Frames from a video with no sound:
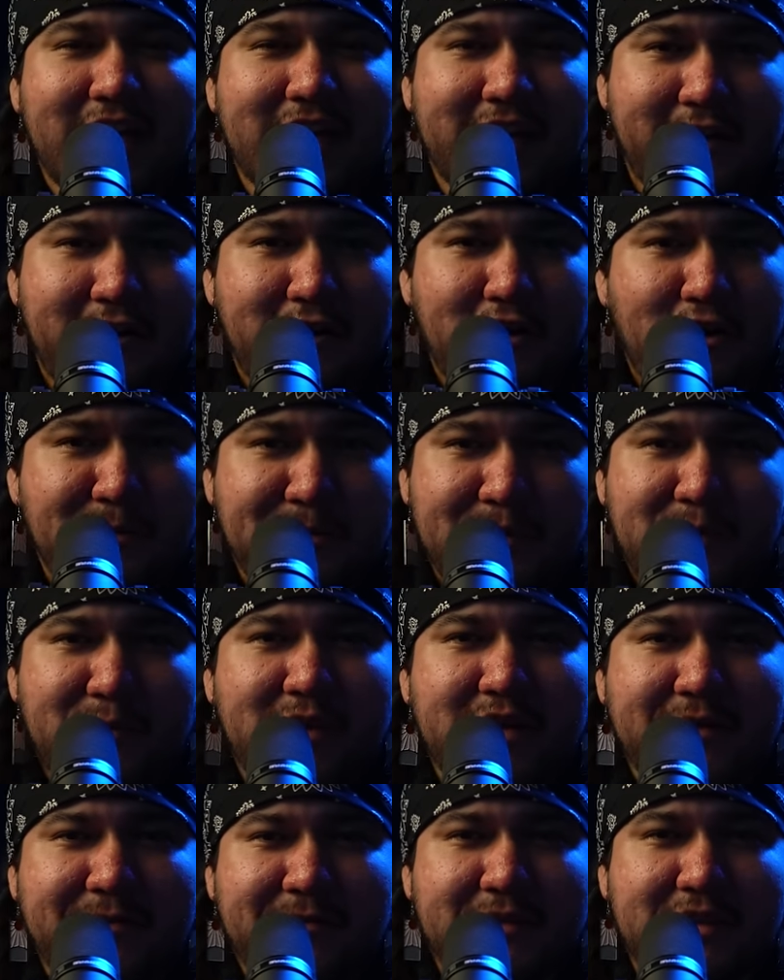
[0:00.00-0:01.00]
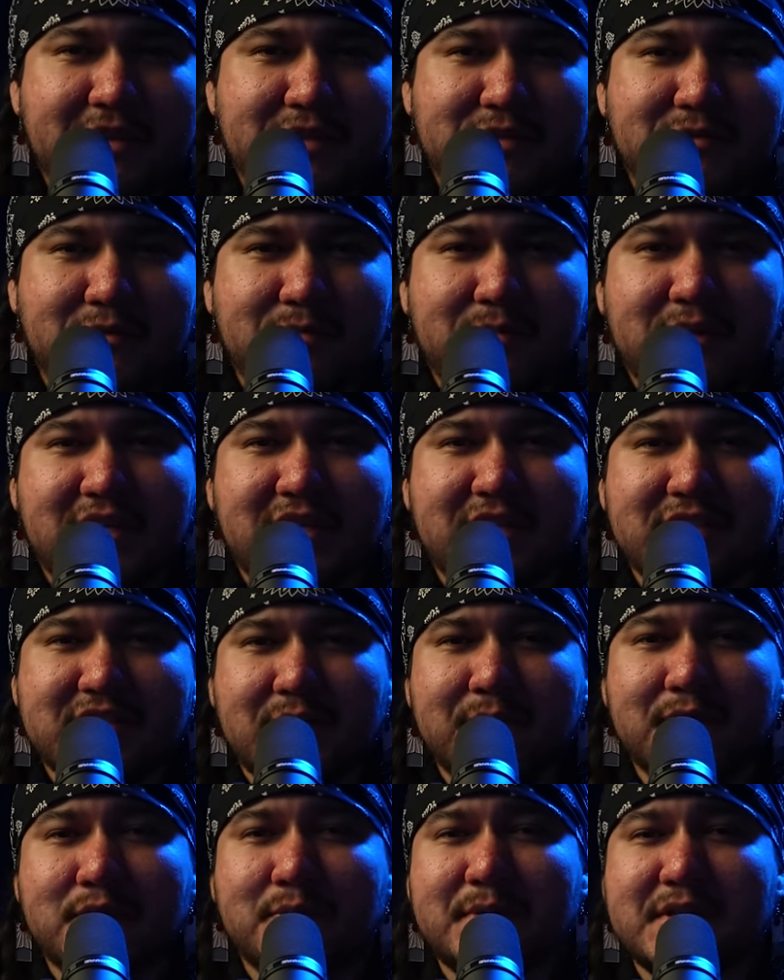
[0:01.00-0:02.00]
Now I hope you're ready for this one because
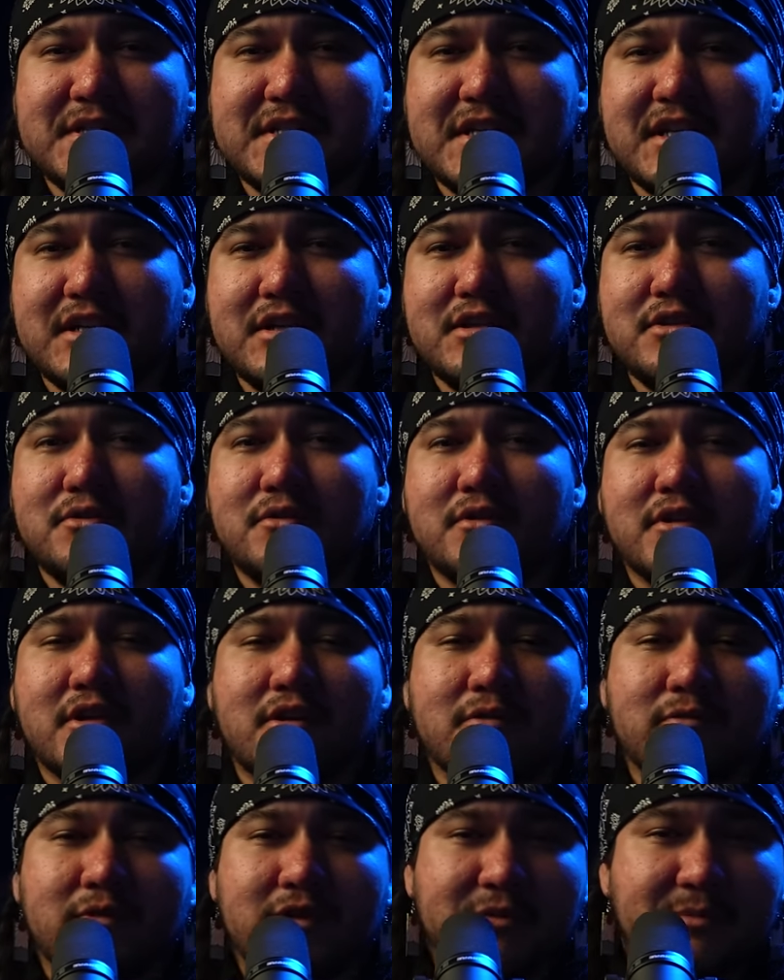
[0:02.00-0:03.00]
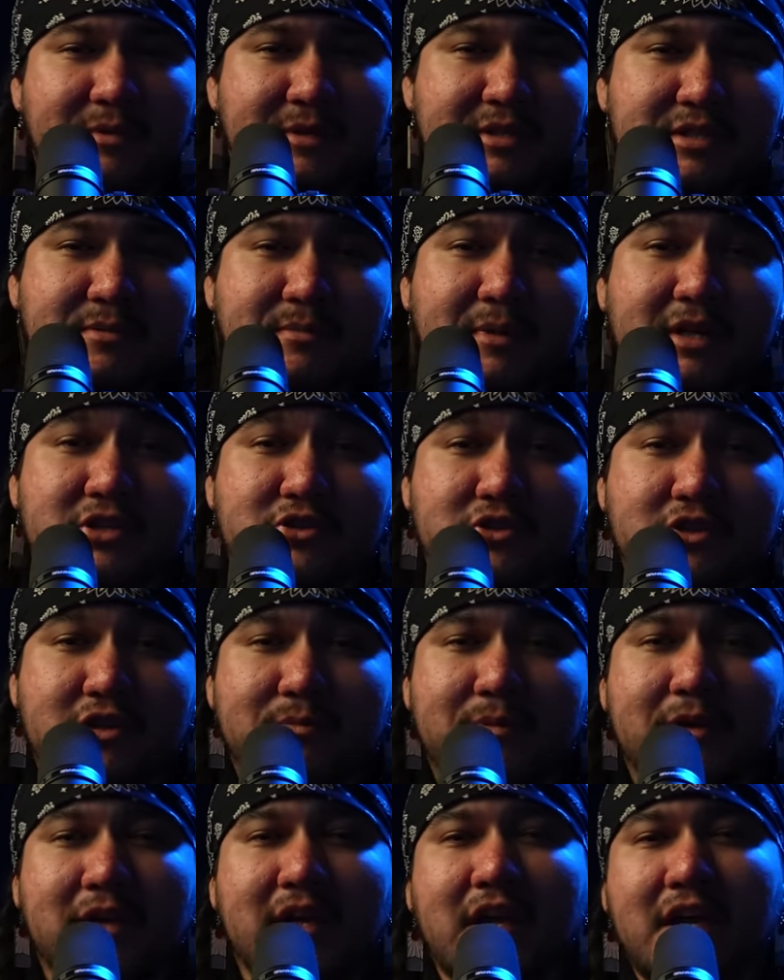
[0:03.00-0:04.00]
I'm going to be taking you along with me to my
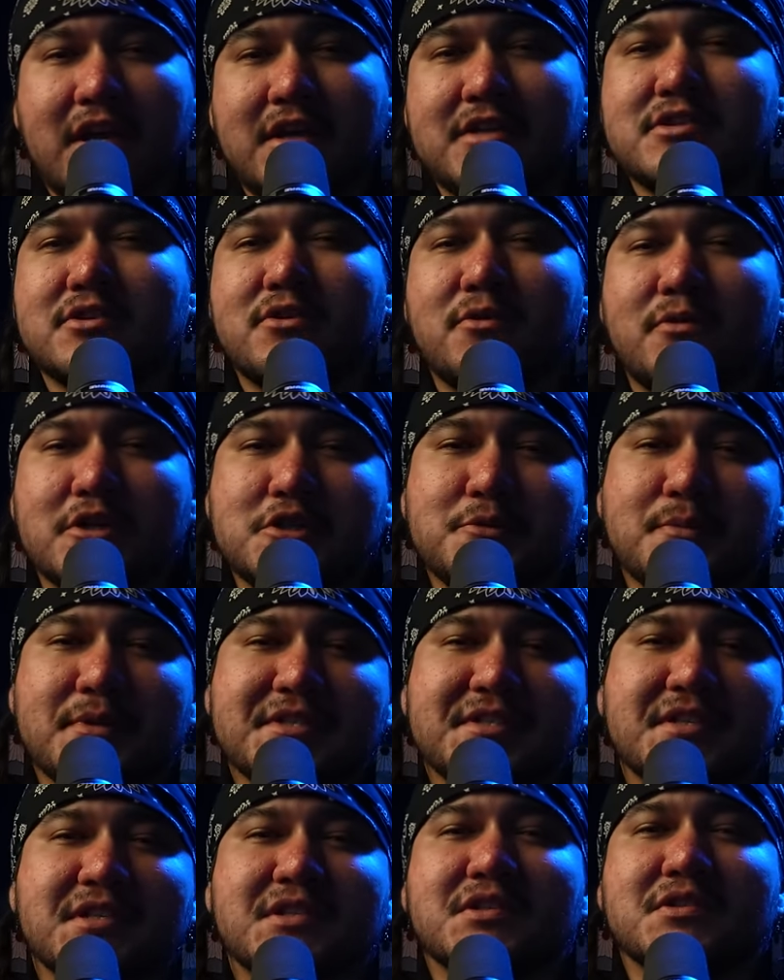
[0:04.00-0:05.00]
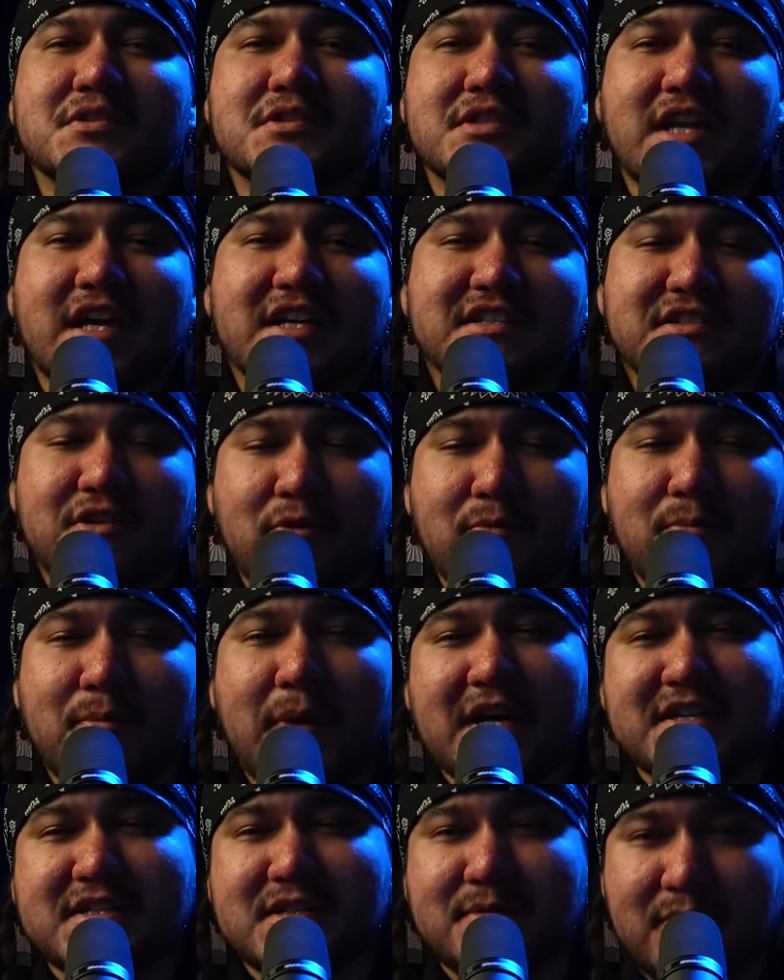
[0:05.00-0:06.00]
trip to go watch my sister's last home
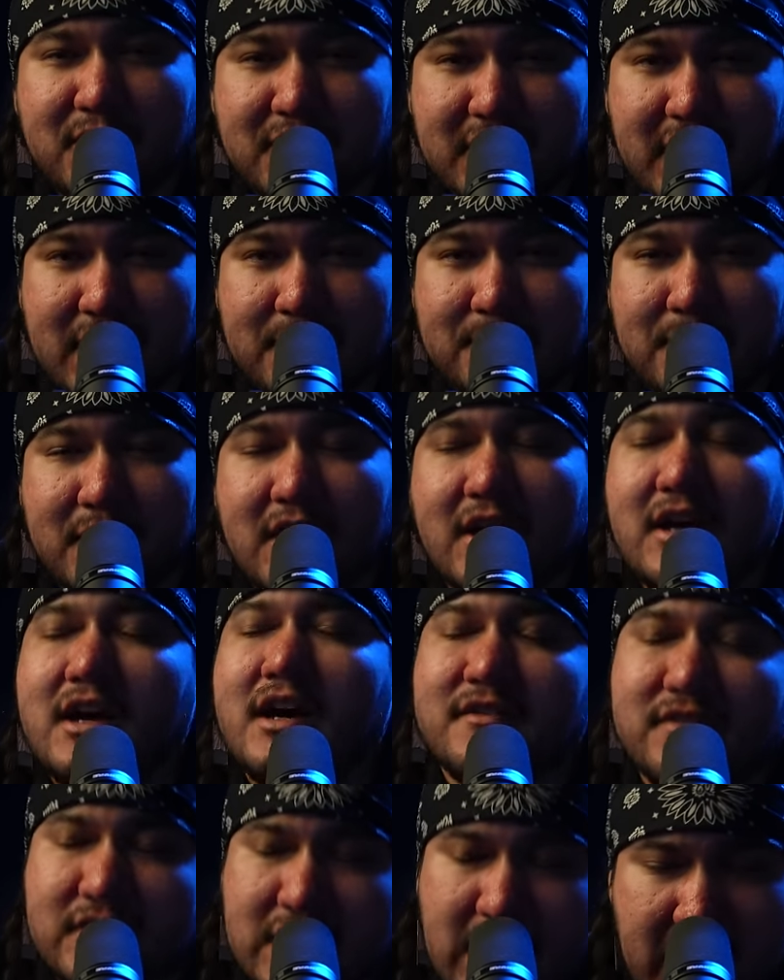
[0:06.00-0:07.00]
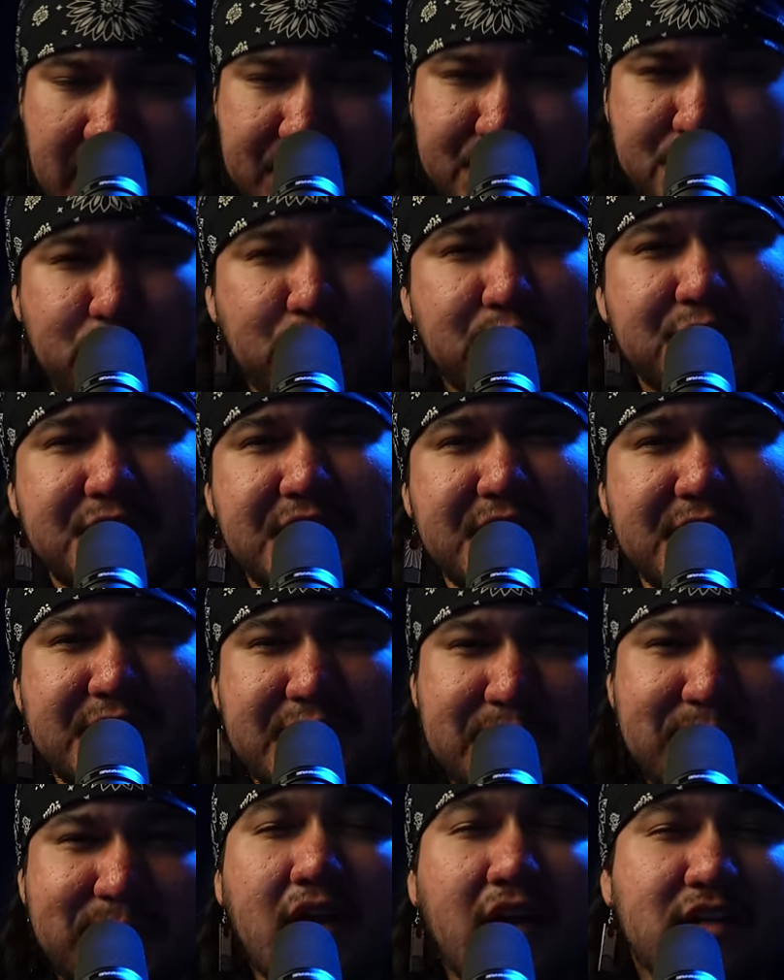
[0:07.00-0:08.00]
basketball game of our high school season,